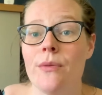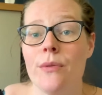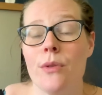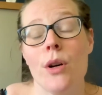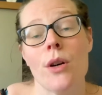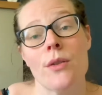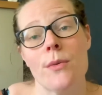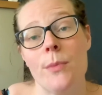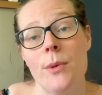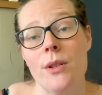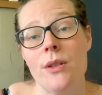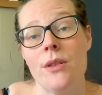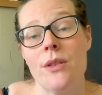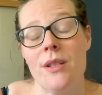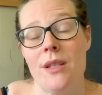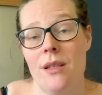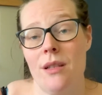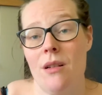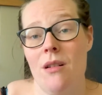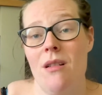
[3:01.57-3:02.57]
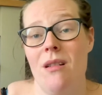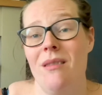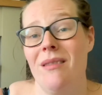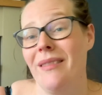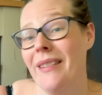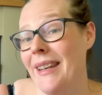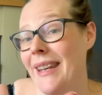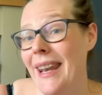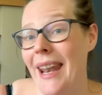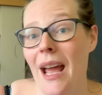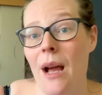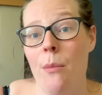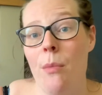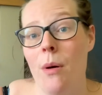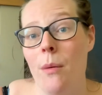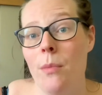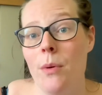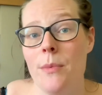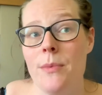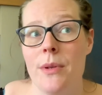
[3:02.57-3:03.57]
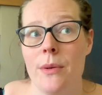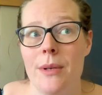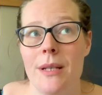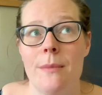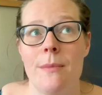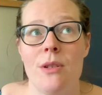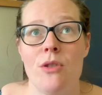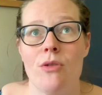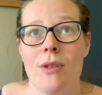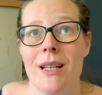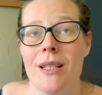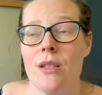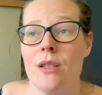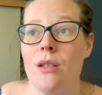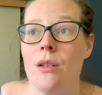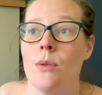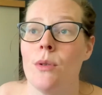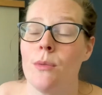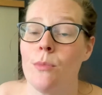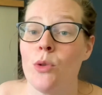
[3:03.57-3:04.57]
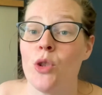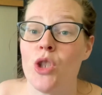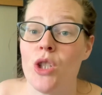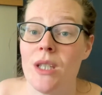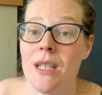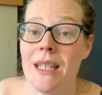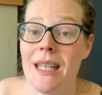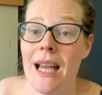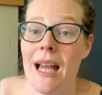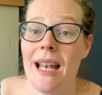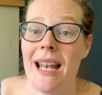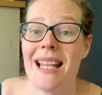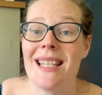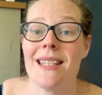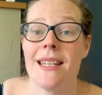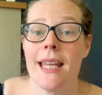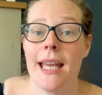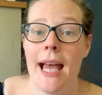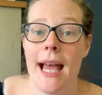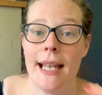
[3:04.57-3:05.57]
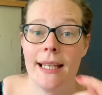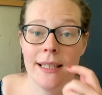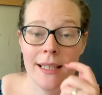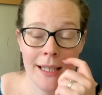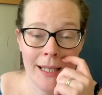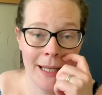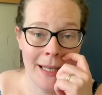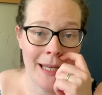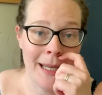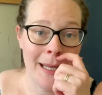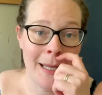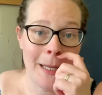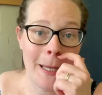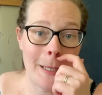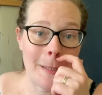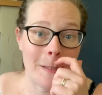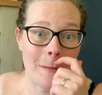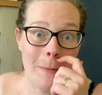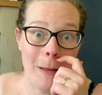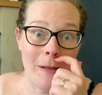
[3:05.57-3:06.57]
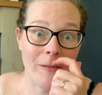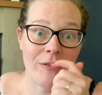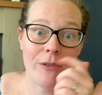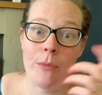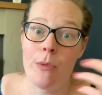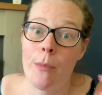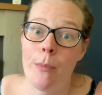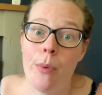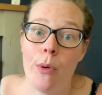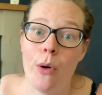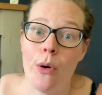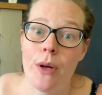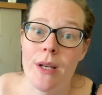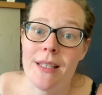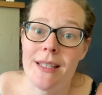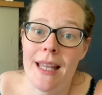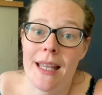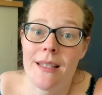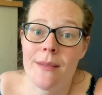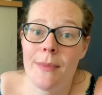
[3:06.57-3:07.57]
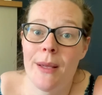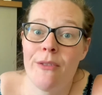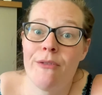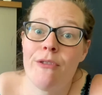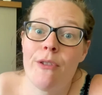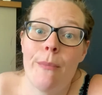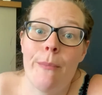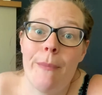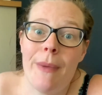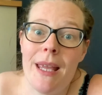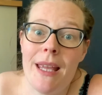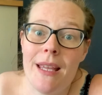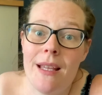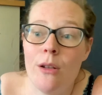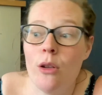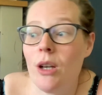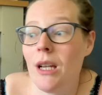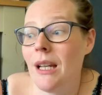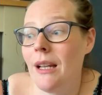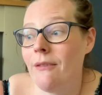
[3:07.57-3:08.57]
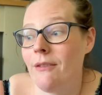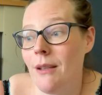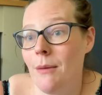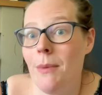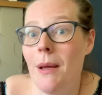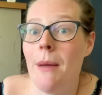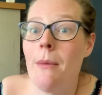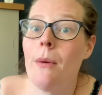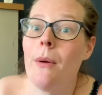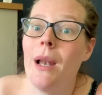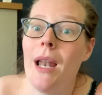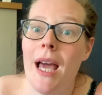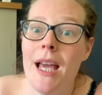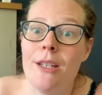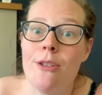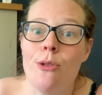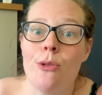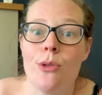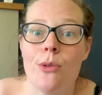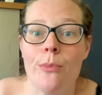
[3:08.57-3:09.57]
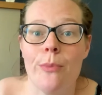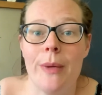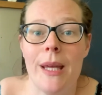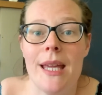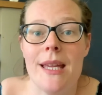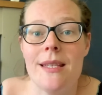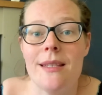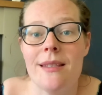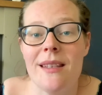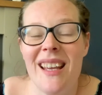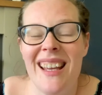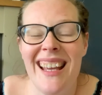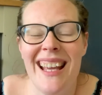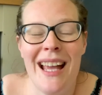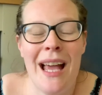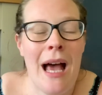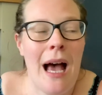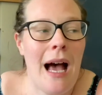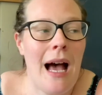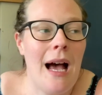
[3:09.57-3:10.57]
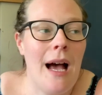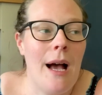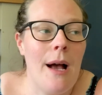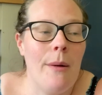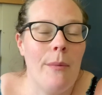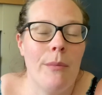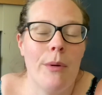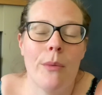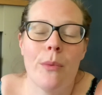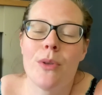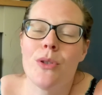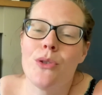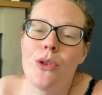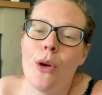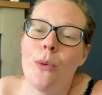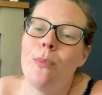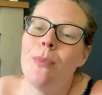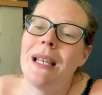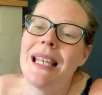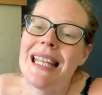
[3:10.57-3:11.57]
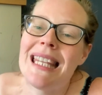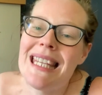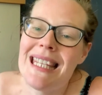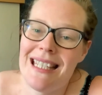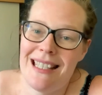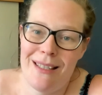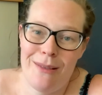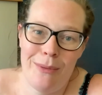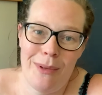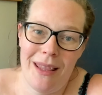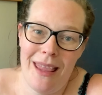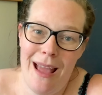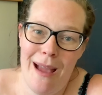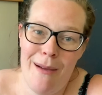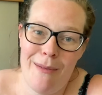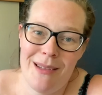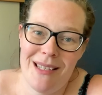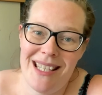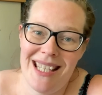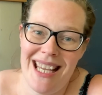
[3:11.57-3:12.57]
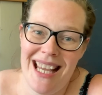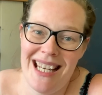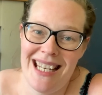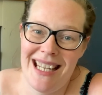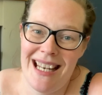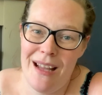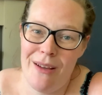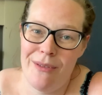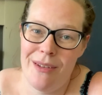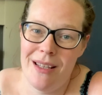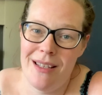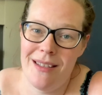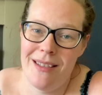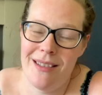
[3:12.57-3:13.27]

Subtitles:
husband has got a neck problem, so he's been trying to do as much as he can, getting some help from the boys, getting some help from me, looking after the baby while I do some bits. But we're so pleased with how it's turning out. It